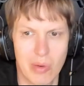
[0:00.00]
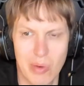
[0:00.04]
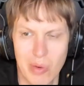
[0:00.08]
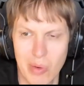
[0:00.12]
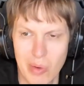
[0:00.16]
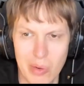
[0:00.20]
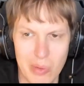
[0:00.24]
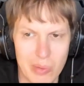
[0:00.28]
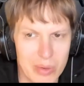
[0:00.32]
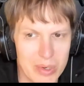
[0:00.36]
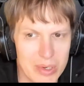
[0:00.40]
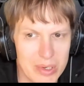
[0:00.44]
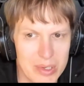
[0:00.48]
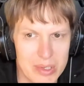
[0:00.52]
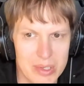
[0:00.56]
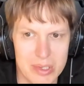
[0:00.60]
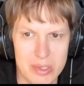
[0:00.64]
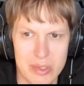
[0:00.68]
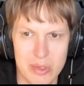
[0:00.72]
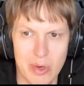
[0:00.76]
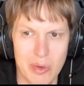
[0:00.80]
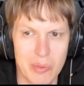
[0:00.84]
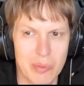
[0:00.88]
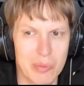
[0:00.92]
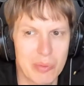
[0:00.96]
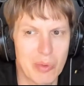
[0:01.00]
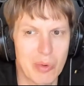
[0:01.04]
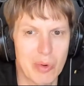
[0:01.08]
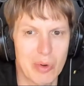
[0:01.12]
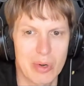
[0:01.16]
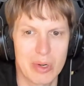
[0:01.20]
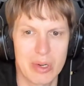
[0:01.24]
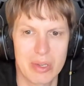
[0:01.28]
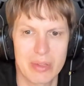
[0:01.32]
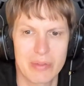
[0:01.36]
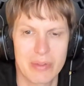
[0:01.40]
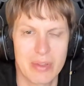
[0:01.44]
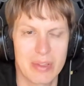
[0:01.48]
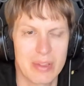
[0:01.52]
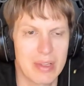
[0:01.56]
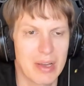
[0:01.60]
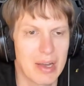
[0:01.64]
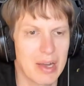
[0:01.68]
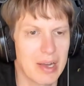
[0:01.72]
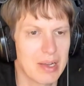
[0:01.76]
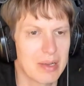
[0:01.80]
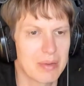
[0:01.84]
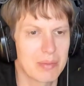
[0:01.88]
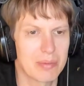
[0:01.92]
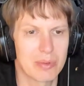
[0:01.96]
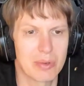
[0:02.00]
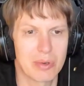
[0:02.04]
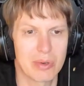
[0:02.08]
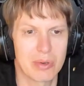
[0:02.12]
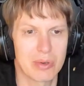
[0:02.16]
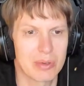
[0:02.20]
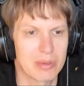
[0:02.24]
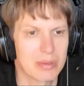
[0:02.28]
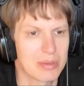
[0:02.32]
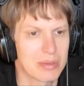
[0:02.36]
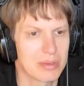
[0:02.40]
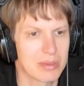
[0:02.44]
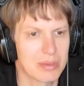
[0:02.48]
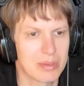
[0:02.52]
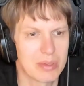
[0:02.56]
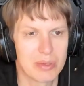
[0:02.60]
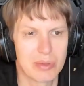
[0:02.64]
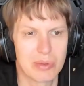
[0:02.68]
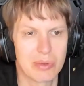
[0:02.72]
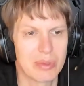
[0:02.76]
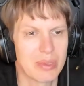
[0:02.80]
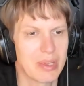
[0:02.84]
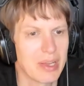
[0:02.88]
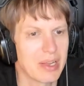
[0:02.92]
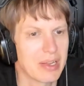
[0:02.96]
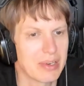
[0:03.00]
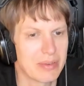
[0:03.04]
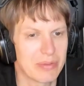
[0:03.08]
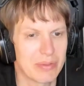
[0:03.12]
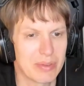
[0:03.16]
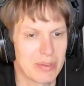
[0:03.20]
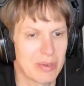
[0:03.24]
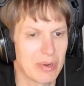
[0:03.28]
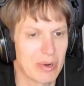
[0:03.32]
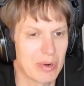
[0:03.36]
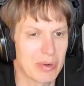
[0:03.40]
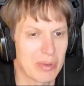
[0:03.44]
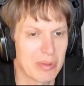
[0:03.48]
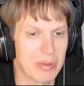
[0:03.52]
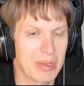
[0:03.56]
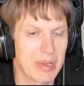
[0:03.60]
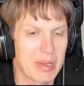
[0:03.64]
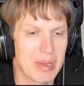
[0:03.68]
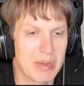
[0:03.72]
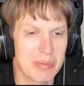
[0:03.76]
always stop working and i am not doing anything wrong